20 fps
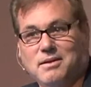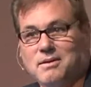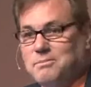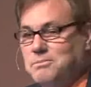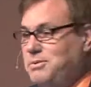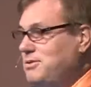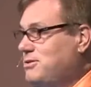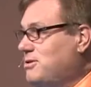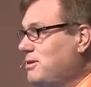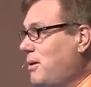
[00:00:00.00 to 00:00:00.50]

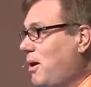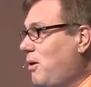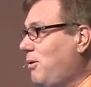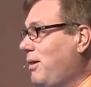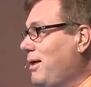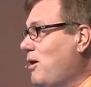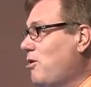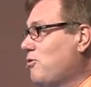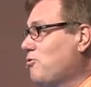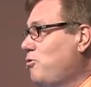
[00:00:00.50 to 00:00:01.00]
Put some
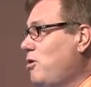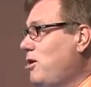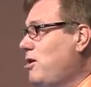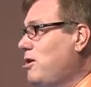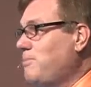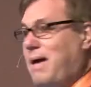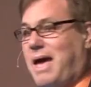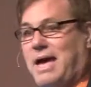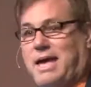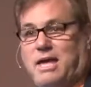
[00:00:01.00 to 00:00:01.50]
Holy Ghost
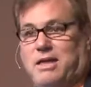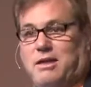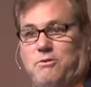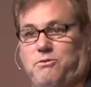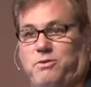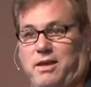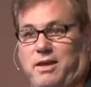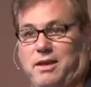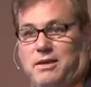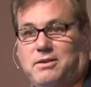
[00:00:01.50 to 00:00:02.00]
run back in your
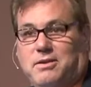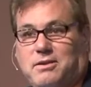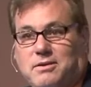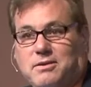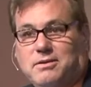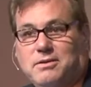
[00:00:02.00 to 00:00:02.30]
feet.